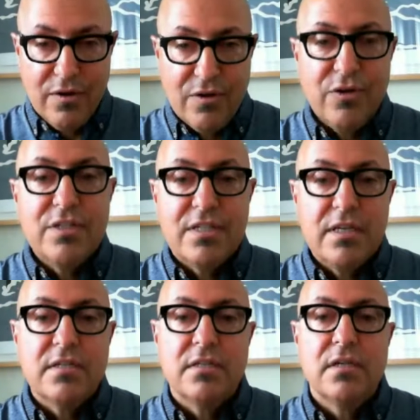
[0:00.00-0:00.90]
good
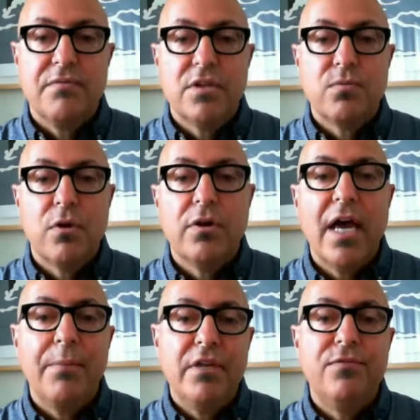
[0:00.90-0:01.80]
citizens of this world
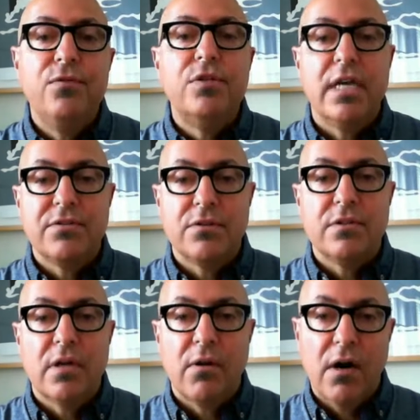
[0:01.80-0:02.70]
how many food
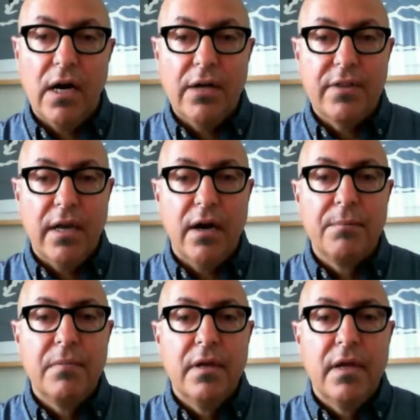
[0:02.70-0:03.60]
deserts there are out
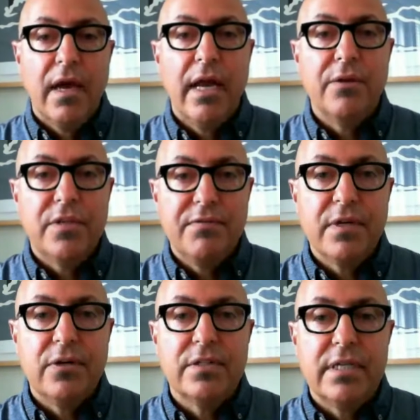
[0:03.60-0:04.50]
there and how
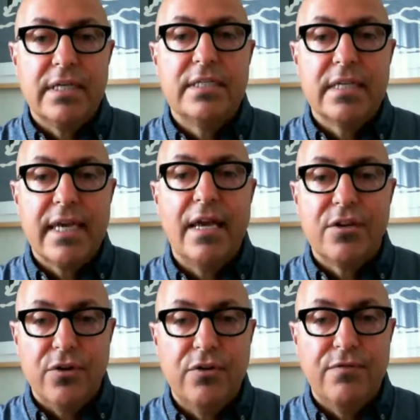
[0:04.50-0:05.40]
difficult it is to
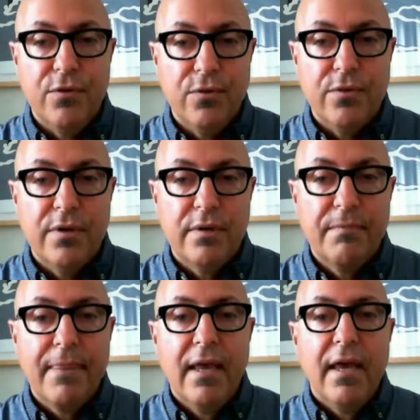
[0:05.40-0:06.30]
get good food.
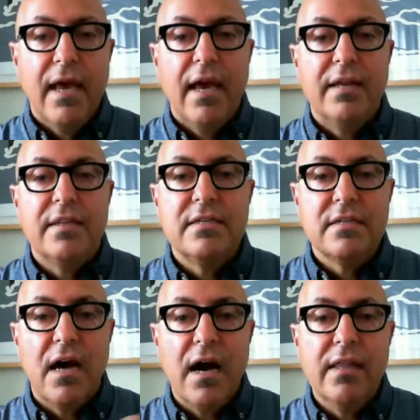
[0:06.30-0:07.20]
And this
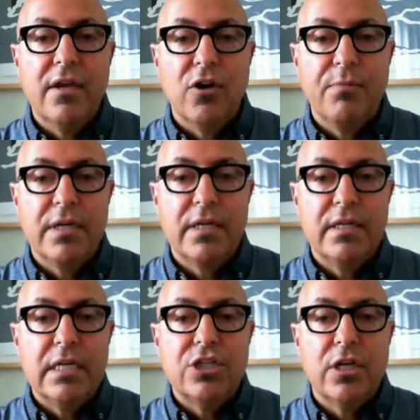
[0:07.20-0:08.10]
is a highly urban
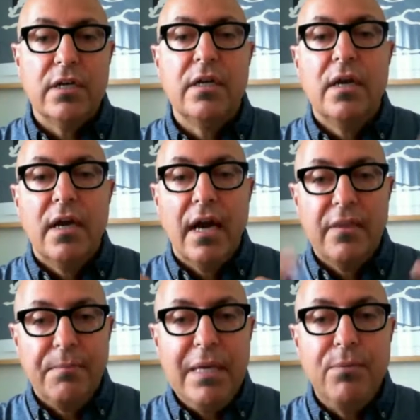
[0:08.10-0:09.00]
condition,
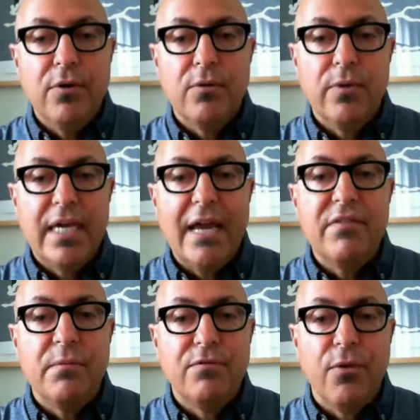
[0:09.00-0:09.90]
and the people, we
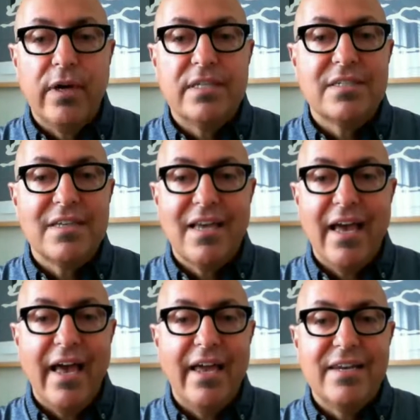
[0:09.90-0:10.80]
gave them a voice,
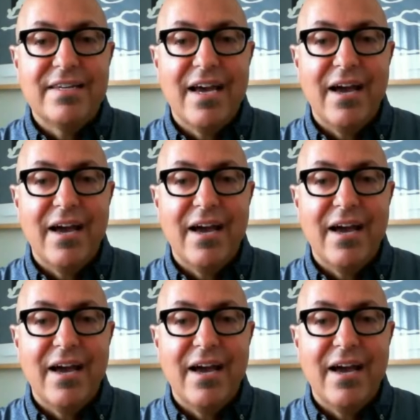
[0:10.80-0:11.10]
and